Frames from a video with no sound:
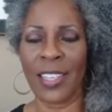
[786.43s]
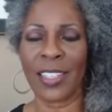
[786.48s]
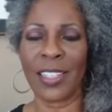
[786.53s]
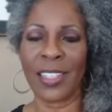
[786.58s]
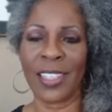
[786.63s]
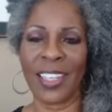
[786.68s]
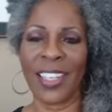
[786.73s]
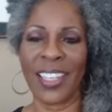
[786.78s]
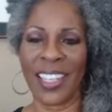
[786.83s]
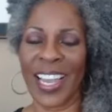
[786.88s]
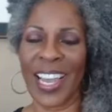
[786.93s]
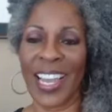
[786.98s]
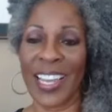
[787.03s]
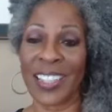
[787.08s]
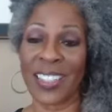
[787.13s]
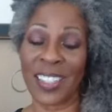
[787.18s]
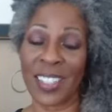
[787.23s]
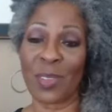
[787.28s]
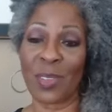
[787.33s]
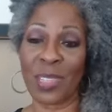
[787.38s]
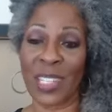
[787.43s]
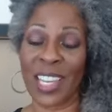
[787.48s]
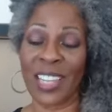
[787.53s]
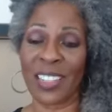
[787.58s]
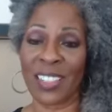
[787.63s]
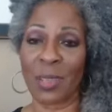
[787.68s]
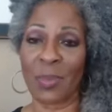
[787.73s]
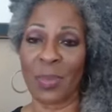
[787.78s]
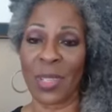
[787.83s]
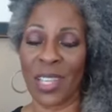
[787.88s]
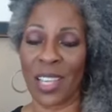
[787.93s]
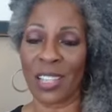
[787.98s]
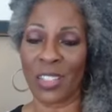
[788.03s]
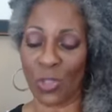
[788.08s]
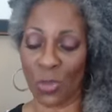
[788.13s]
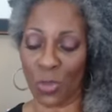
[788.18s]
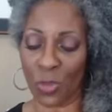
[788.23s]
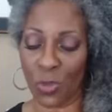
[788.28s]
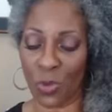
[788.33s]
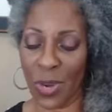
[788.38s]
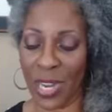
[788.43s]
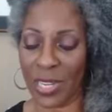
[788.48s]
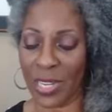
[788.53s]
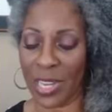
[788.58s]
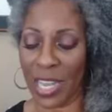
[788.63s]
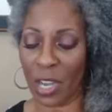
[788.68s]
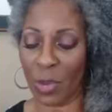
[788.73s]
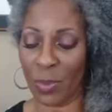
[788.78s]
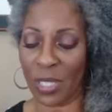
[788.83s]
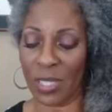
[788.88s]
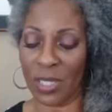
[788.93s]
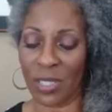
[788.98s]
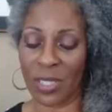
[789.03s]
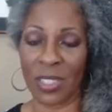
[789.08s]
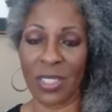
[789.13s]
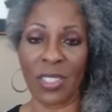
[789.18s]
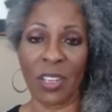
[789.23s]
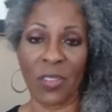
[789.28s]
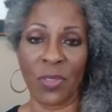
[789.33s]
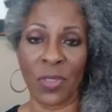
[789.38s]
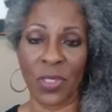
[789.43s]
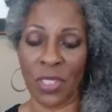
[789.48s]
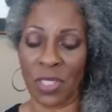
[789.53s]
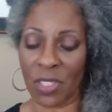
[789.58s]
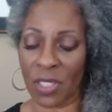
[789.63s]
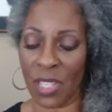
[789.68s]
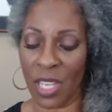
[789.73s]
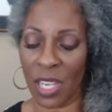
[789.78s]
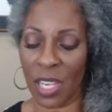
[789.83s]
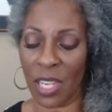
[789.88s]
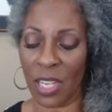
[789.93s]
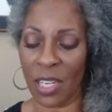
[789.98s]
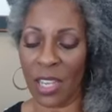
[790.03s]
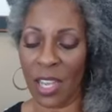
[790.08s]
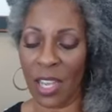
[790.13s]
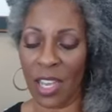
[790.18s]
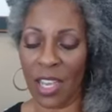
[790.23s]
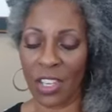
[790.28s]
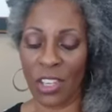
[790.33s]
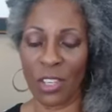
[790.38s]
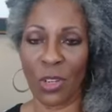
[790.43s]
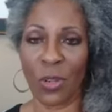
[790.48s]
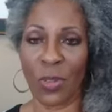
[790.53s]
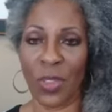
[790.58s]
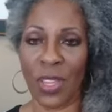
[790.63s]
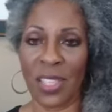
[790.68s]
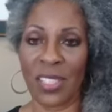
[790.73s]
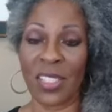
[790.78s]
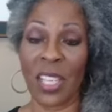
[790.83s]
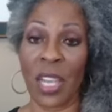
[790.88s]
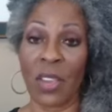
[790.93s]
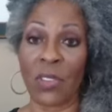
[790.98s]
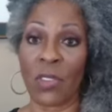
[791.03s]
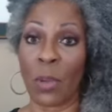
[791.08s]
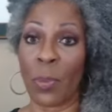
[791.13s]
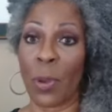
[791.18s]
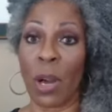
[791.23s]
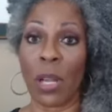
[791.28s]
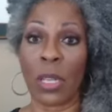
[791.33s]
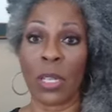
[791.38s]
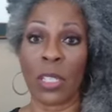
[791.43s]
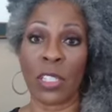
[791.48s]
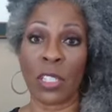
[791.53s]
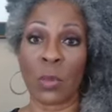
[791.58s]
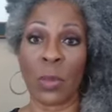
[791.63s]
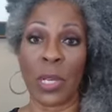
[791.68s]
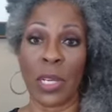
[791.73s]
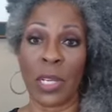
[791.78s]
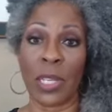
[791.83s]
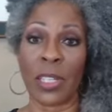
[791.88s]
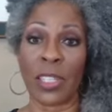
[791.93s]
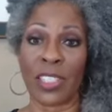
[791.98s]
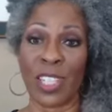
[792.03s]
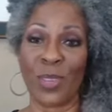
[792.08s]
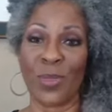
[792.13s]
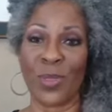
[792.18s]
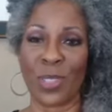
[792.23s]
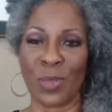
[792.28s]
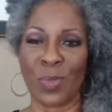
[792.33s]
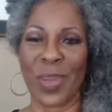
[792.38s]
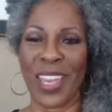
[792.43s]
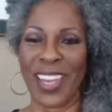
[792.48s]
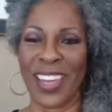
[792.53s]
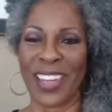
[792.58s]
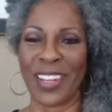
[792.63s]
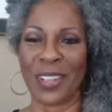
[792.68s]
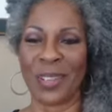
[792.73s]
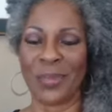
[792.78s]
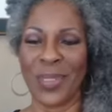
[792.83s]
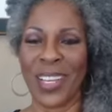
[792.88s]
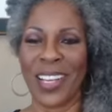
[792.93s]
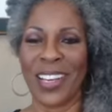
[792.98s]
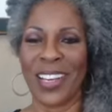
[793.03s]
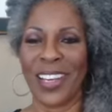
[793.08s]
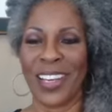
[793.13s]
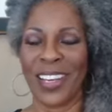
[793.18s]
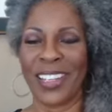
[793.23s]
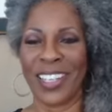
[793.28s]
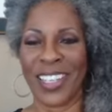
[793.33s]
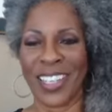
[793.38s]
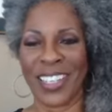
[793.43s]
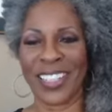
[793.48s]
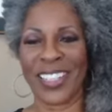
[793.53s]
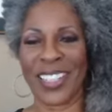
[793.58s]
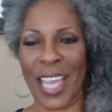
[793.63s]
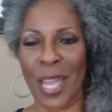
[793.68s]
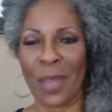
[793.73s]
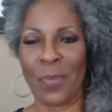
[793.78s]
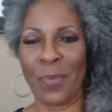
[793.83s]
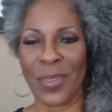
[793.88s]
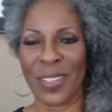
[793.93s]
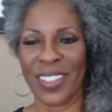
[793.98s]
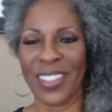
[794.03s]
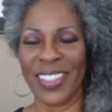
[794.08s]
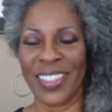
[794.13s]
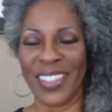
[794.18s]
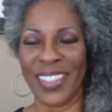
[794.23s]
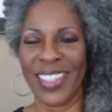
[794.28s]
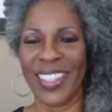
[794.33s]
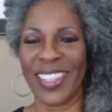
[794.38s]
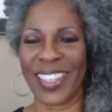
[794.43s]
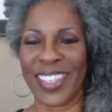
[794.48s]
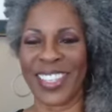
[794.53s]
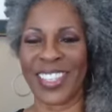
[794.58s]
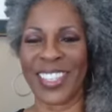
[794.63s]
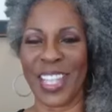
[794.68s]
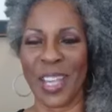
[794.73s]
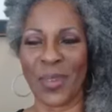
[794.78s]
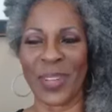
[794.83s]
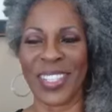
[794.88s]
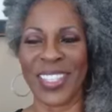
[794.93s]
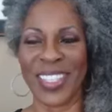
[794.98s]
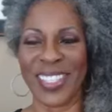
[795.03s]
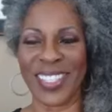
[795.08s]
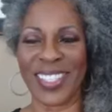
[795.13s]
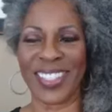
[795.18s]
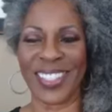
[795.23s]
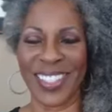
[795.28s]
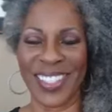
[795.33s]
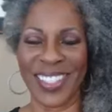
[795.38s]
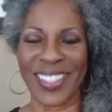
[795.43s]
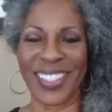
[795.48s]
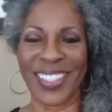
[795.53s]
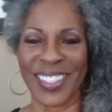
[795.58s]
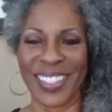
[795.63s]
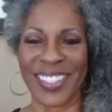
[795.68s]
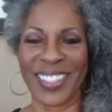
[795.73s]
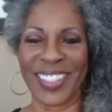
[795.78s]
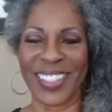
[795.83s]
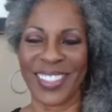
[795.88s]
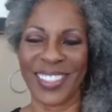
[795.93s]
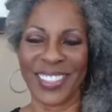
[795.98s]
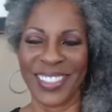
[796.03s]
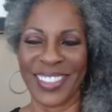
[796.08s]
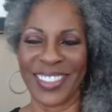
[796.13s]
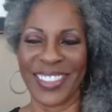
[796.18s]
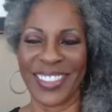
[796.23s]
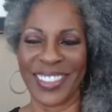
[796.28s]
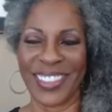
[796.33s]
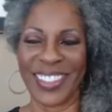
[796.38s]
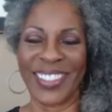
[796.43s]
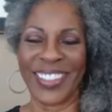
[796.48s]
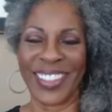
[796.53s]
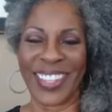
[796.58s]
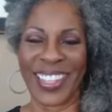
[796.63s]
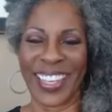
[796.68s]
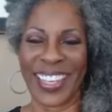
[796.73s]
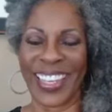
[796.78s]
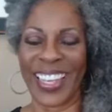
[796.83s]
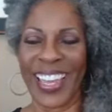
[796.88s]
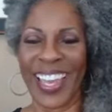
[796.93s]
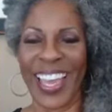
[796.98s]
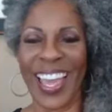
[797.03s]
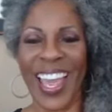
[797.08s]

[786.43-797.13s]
And it kind of seems like some of that's true right now, because these heifers are saying, they saved up all this money because he was paying them a stipend because they were his assistants. Okay.